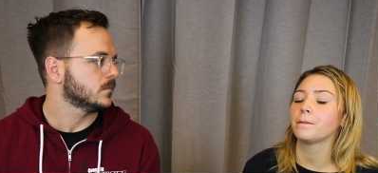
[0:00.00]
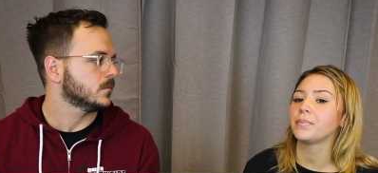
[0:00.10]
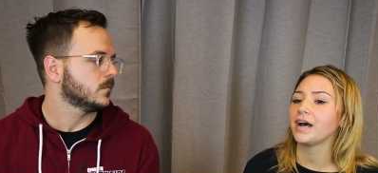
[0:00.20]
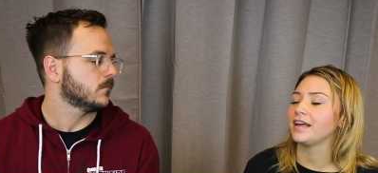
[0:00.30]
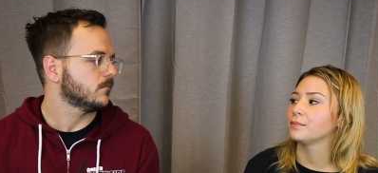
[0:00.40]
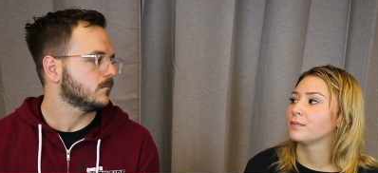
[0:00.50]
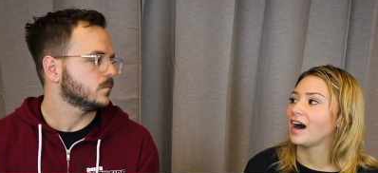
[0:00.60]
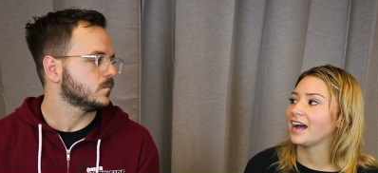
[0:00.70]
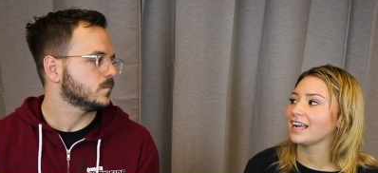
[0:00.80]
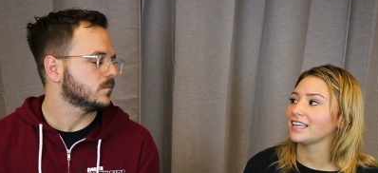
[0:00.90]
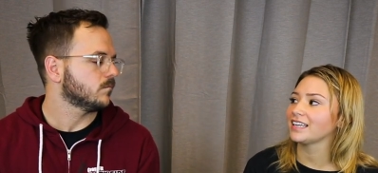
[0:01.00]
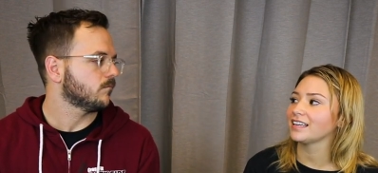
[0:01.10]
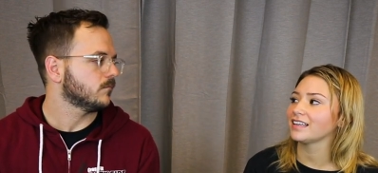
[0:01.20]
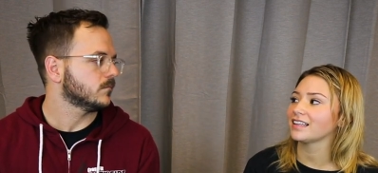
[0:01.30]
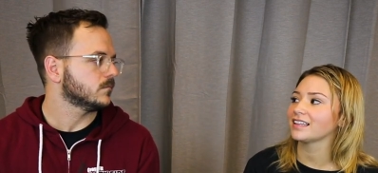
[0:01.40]
Speaker 1: but mine,
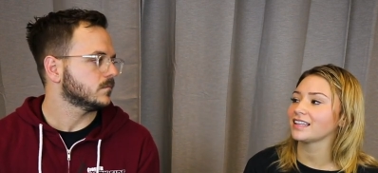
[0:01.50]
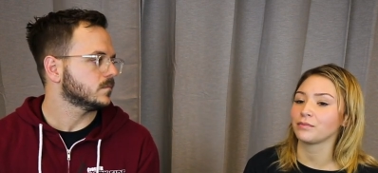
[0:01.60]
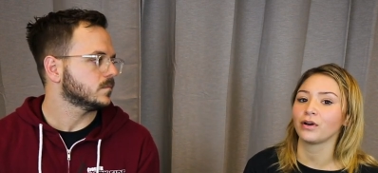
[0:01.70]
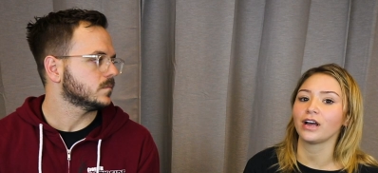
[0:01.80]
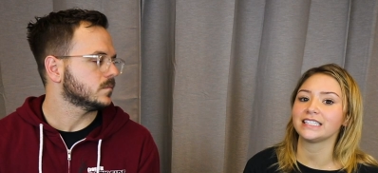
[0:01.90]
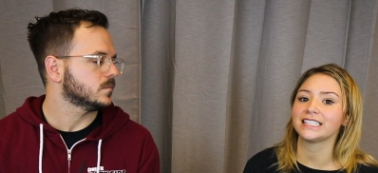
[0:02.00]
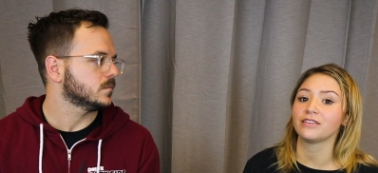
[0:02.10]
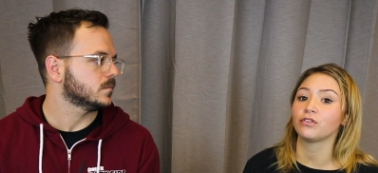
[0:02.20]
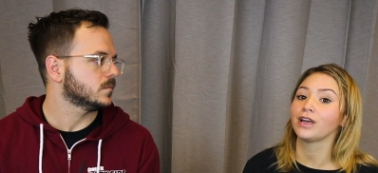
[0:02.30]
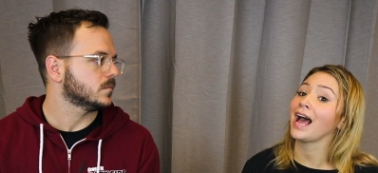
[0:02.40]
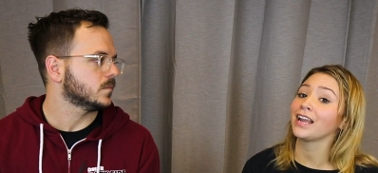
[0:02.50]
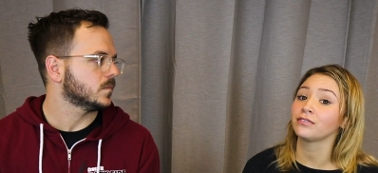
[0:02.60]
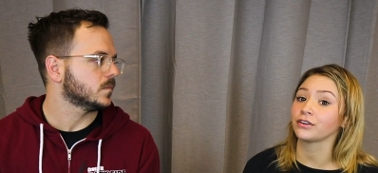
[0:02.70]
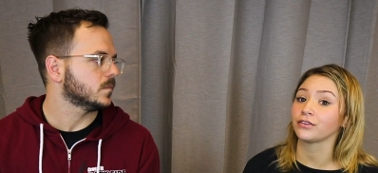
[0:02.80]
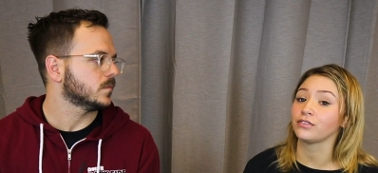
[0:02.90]
they probably said I've only had
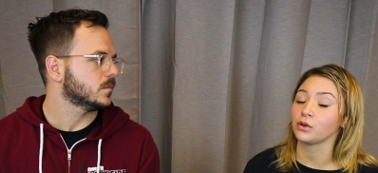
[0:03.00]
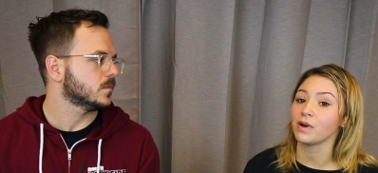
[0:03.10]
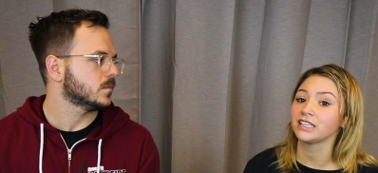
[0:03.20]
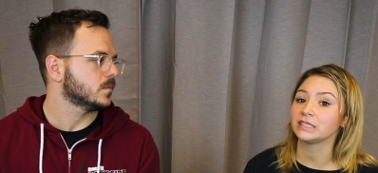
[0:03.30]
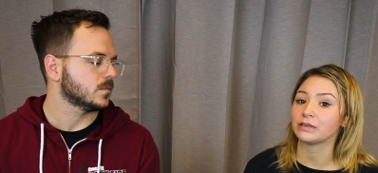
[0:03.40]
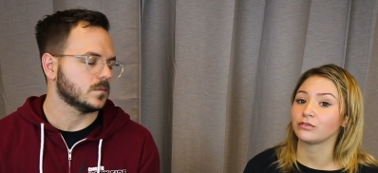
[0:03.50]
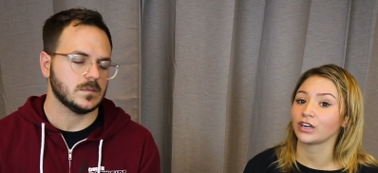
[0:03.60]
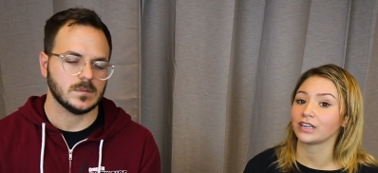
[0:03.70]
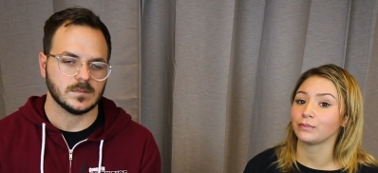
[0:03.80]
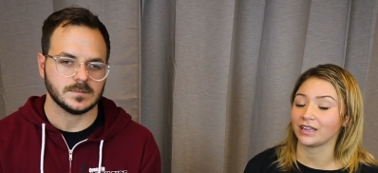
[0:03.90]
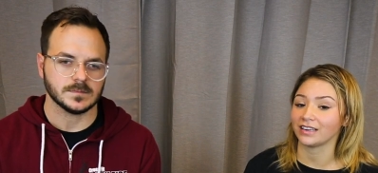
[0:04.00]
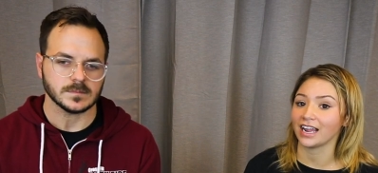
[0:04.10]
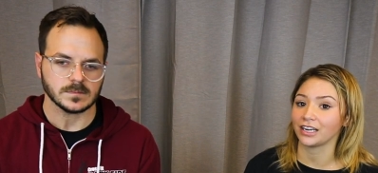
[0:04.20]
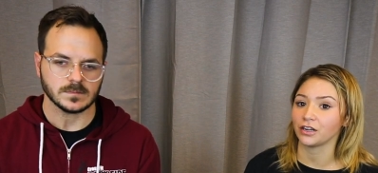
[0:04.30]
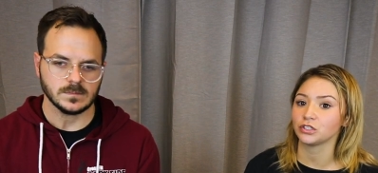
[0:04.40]
it for a few months before being
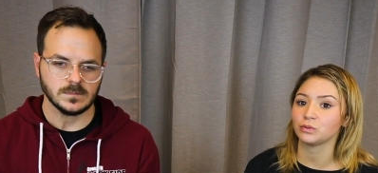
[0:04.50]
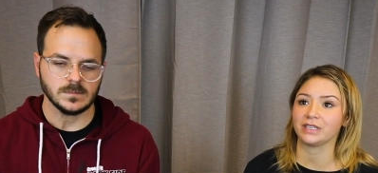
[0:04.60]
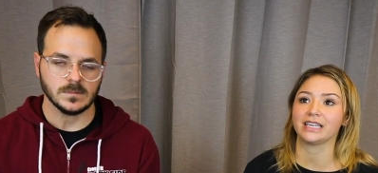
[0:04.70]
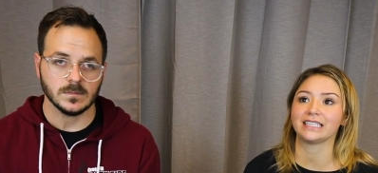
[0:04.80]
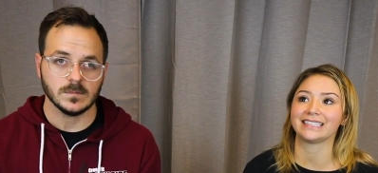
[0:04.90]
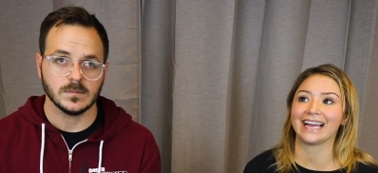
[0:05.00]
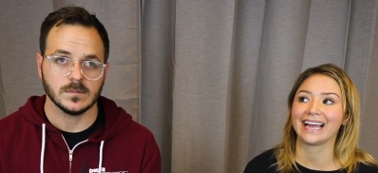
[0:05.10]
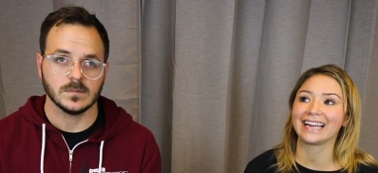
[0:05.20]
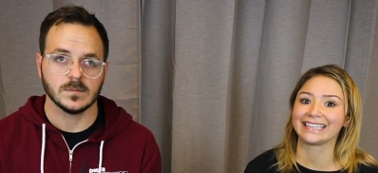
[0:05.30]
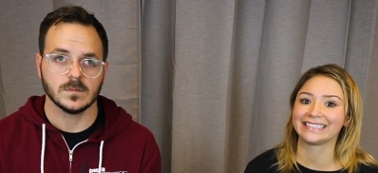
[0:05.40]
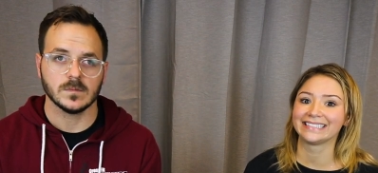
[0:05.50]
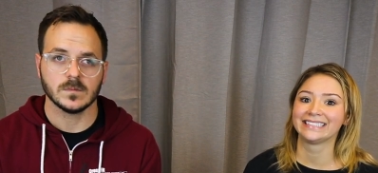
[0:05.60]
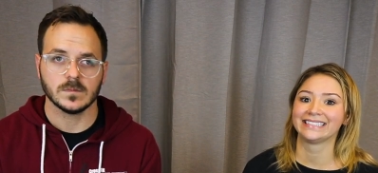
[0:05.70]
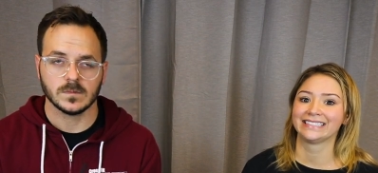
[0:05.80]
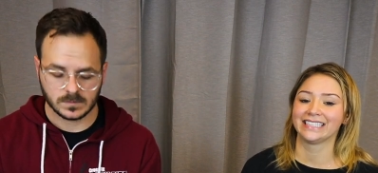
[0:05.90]
diagnosed because I kind of
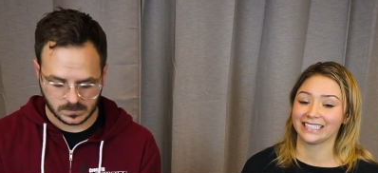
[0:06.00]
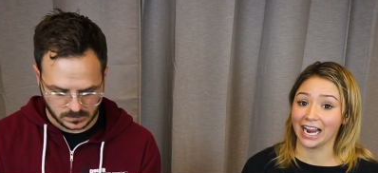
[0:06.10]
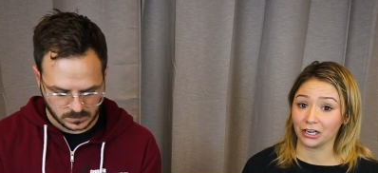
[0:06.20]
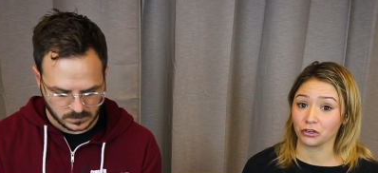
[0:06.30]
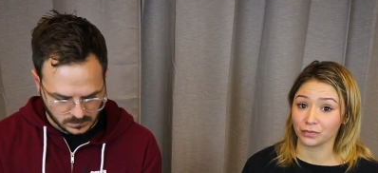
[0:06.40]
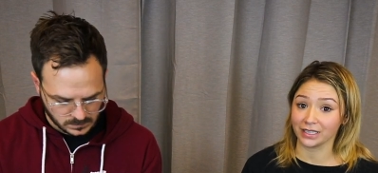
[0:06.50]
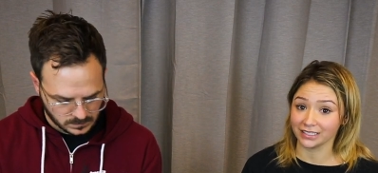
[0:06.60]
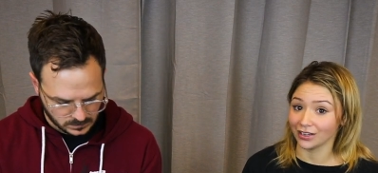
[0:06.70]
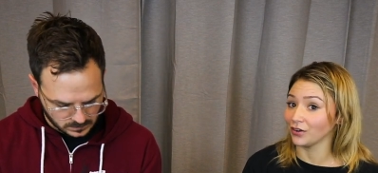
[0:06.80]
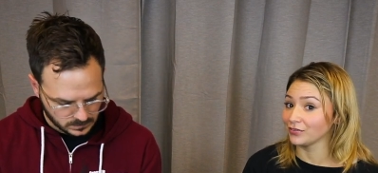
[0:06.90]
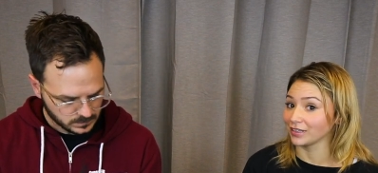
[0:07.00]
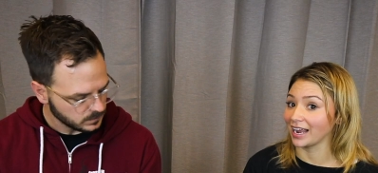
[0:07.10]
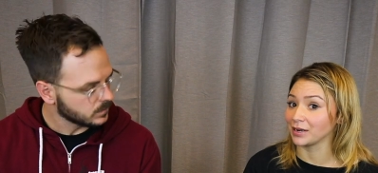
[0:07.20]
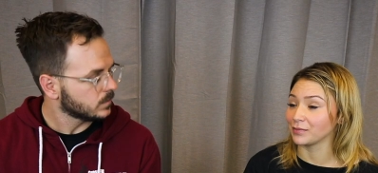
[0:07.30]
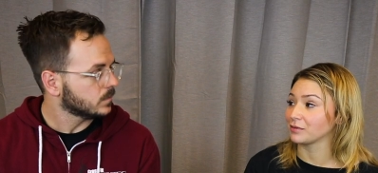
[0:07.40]
diagnosed myself and
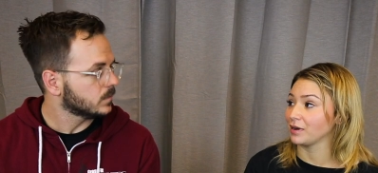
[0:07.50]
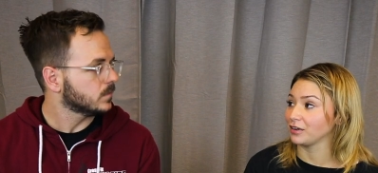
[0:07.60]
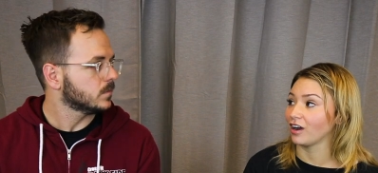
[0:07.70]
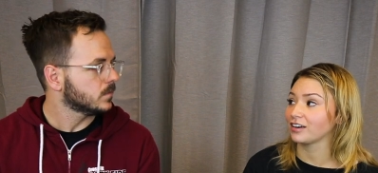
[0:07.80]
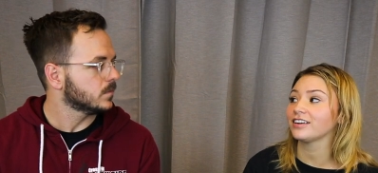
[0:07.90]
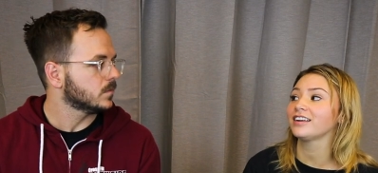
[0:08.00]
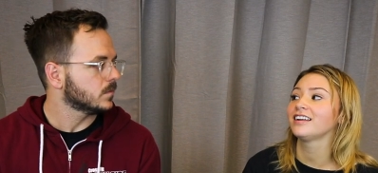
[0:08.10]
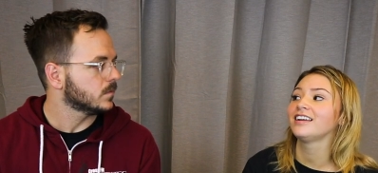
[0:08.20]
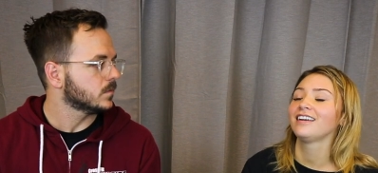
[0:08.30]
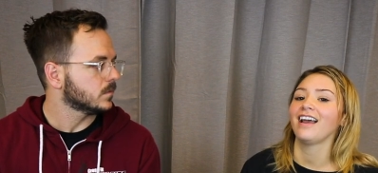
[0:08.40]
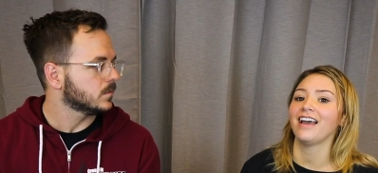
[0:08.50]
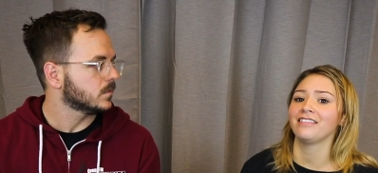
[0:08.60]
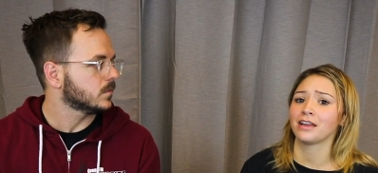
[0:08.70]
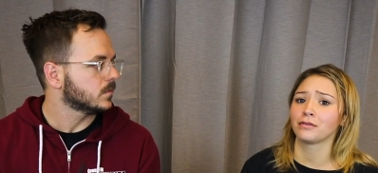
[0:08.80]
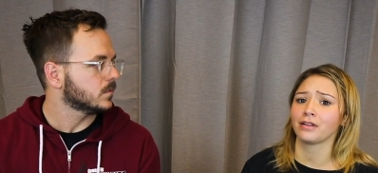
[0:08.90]
kind of bugged my doctor
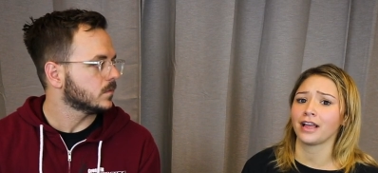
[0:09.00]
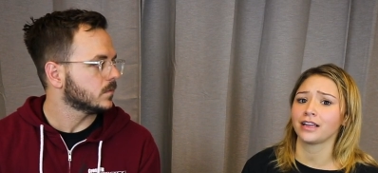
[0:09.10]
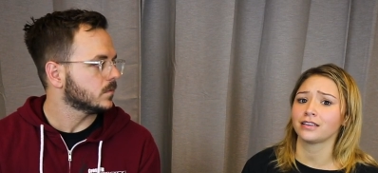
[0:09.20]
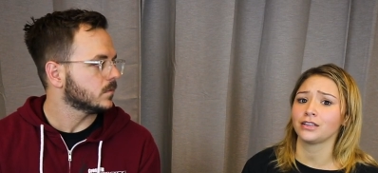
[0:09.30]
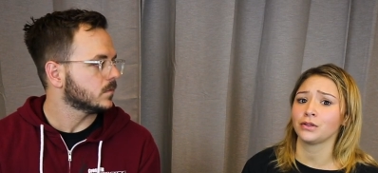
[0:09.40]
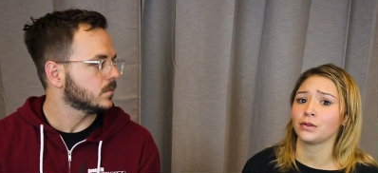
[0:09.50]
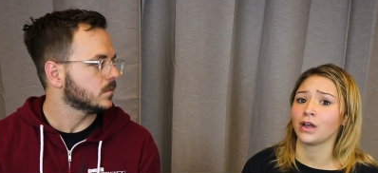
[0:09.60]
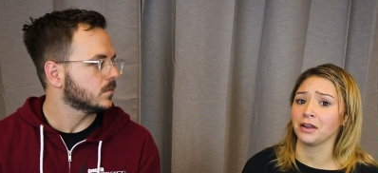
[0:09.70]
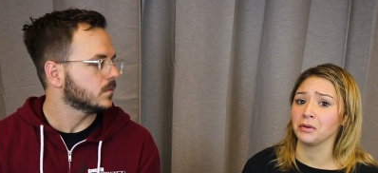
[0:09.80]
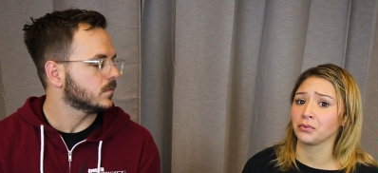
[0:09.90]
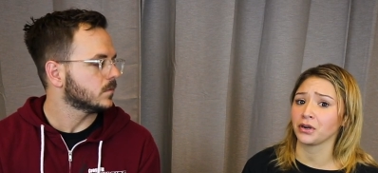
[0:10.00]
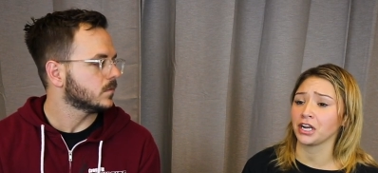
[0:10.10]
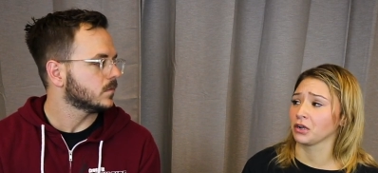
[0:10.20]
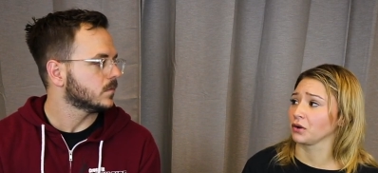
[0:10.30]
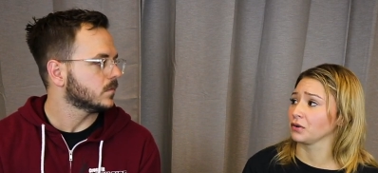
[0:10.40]
and they were like, "You caught it
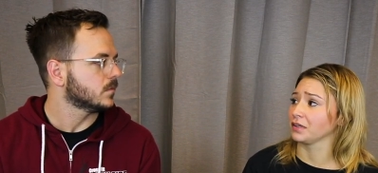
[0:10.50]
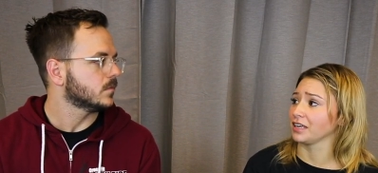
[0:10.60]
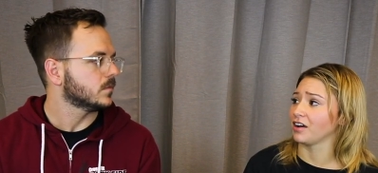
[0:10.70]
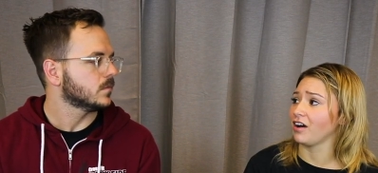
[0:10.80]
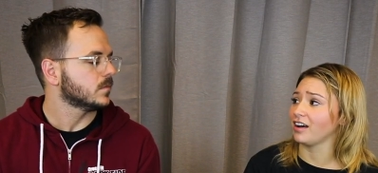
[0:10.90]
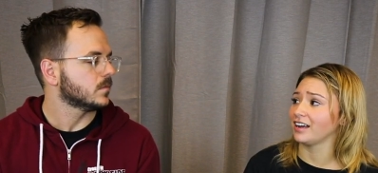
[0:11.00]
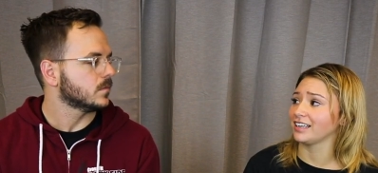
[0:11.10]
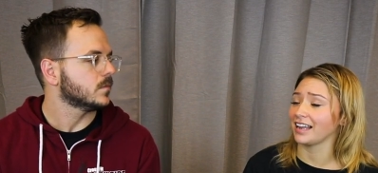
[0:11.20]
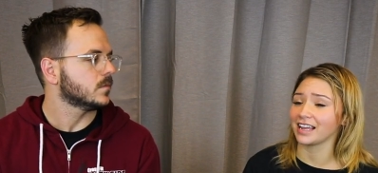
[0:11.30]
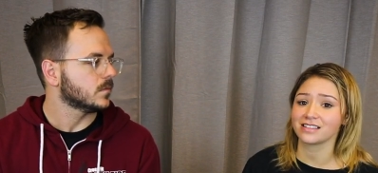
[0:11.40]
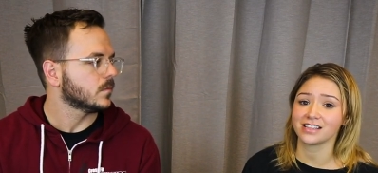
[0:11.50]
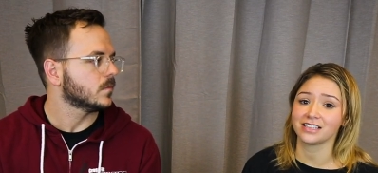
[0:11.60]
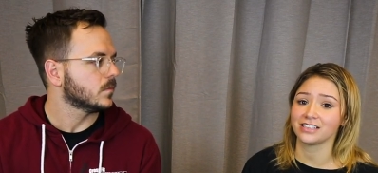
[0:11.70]
pretty early on. Like this